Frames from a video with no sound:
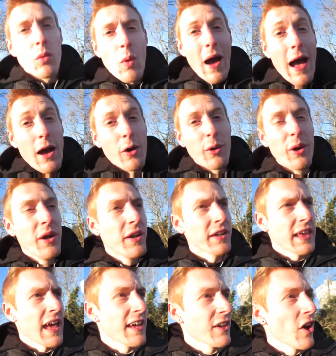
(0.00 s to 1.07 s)
Wow,
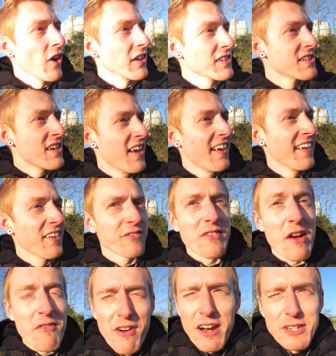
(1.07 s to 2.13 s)
okay guys, I've
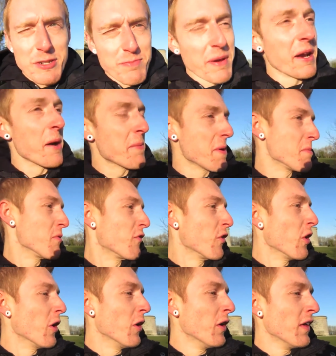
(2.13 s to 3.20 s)
never actually been up here
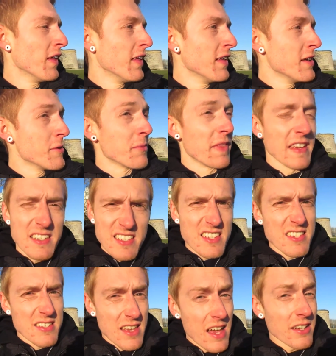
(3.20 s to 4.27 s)
before. This
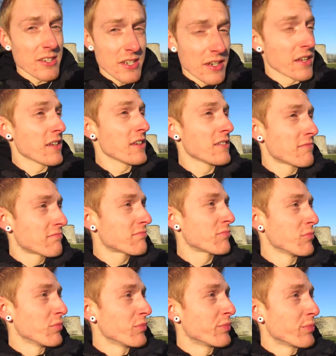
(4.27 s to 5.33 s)
is actually
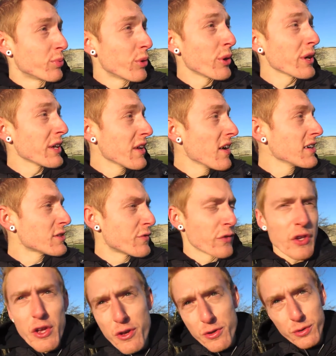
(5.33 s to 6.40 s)
pretty nice
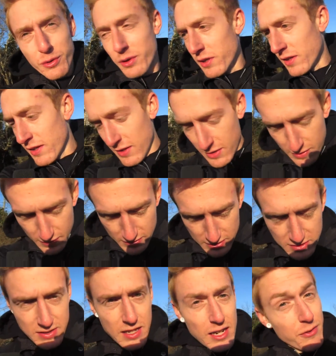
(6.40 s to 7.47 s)
view. This
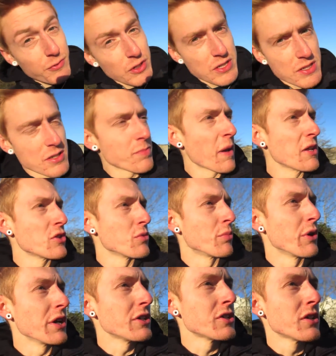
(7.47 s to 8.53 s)
is Clifton Suspension
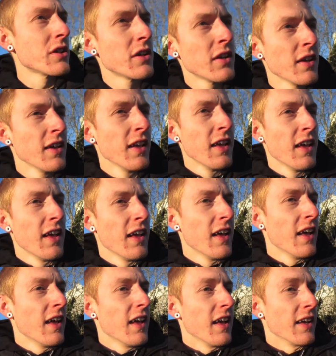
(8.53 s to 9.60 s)
Bridge.
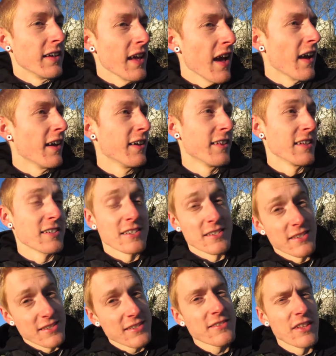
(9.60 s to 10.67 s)
And yeah, this
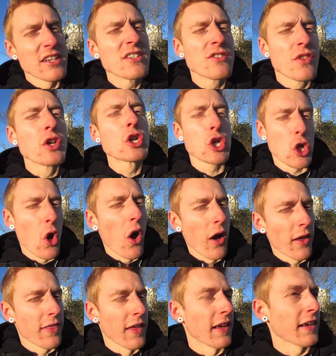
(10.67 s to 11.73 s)
is the shot
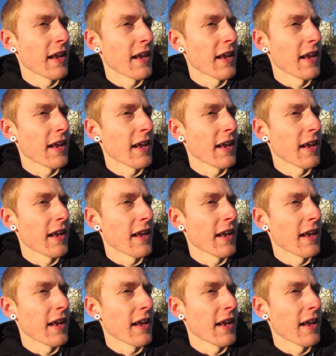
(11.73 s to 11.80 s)
I think